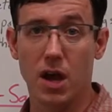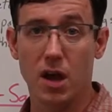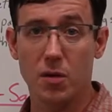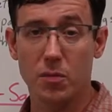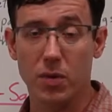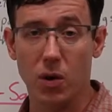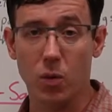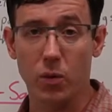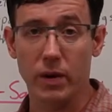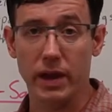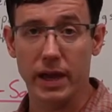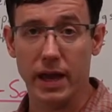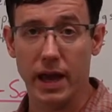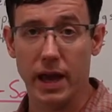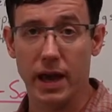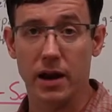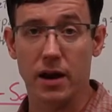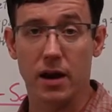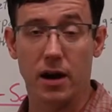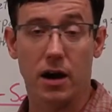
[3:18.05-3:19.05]
but we
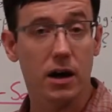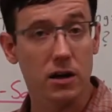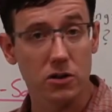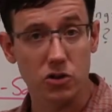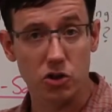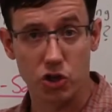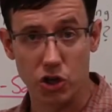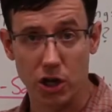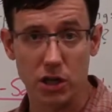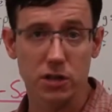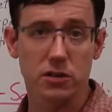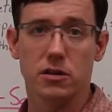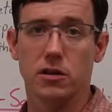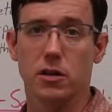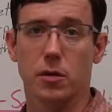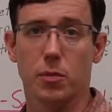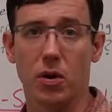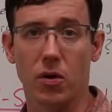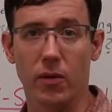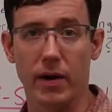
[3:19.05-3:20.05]
can adjust
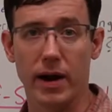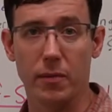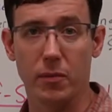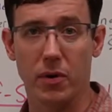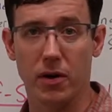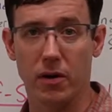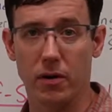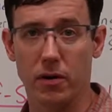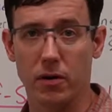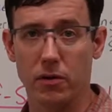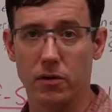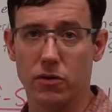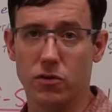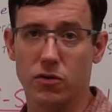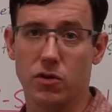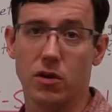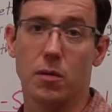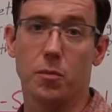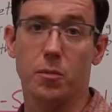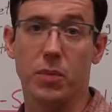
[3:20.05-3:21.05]
the
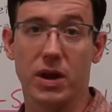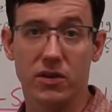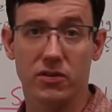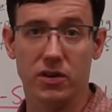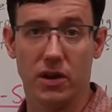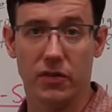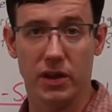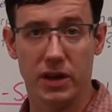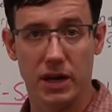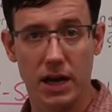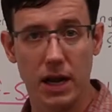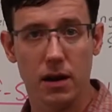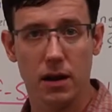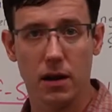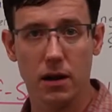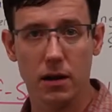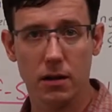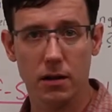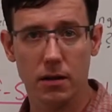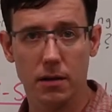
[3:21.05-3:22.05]
parameters based on the
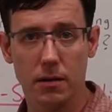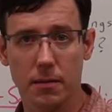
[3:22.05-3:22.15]
data.